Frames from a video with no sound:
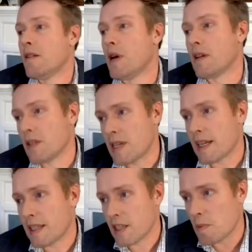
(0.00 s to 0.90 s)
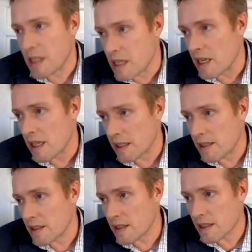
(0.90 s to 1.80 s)
metal detecting has been
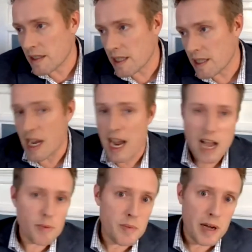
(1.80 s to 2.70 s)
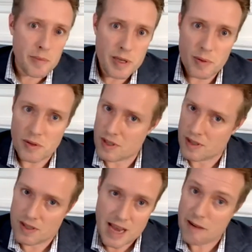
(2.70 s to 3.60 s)
done as a hobby by people
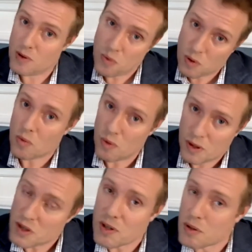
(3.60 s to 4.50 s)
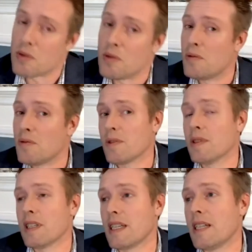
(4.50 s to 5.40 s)
since after World War II,
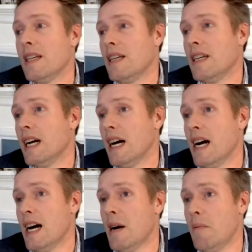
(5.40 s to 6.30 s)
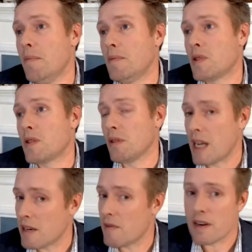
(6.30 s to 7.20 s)
really. Um, so a
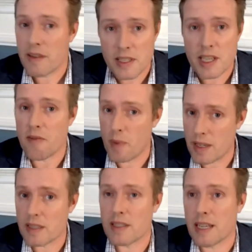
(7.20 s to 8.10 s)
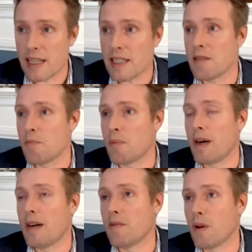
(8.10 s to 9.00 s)
lot of areas have been detected,
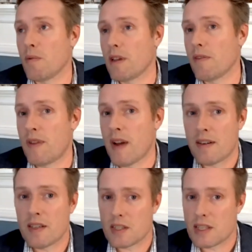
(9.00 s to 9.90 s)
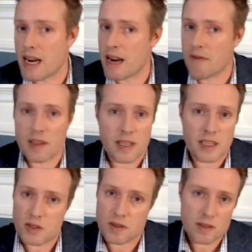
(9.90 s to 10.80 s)
but what we have found is not everything
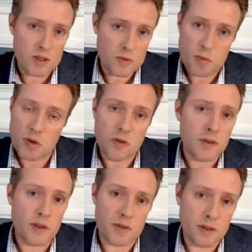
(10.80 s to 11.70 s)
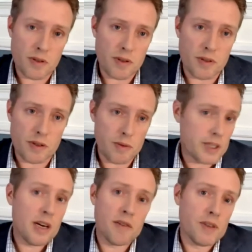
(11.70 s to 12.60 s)
is, is removed or, or, or
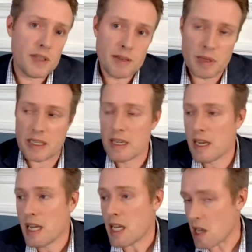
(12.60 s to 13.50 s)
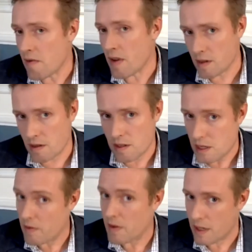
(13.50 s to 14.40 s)
recovered. I mean, even,
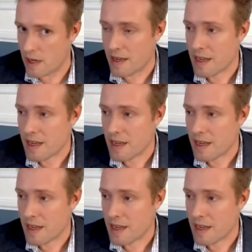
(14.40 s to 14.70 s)
even